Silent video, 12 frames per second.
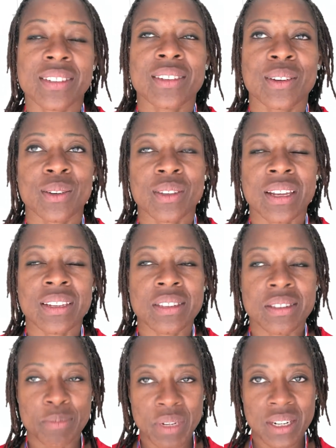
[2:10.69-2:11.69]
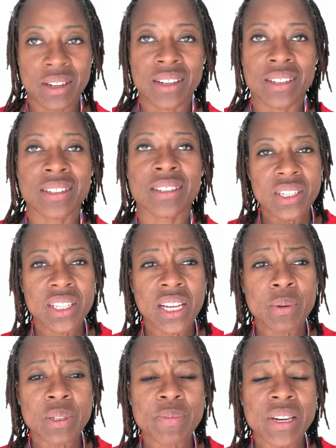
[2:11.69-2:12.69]
So that's been nice. So
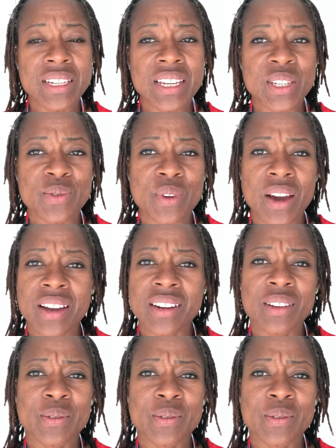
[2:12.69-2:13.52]
that was Monday's run.